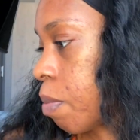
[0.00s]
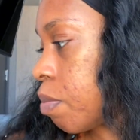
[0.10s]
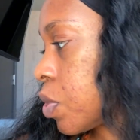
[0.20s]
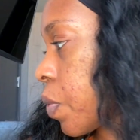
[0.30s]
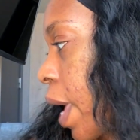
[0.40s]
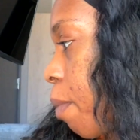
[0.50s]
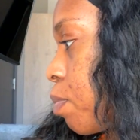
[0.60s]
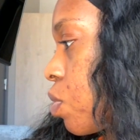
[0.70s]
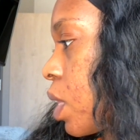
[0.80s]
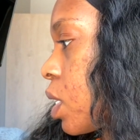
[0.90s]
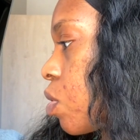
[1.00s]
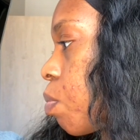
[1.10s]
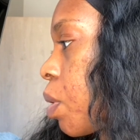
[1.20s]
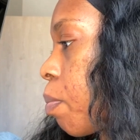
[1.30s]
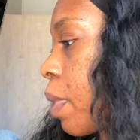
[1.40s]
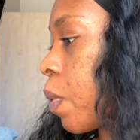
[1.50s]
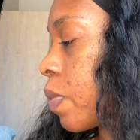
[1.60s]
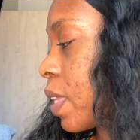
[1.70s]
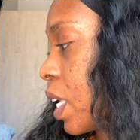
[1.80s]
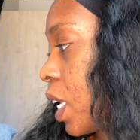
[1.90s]
So yeah, so that's a little bit about
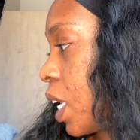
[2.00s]
the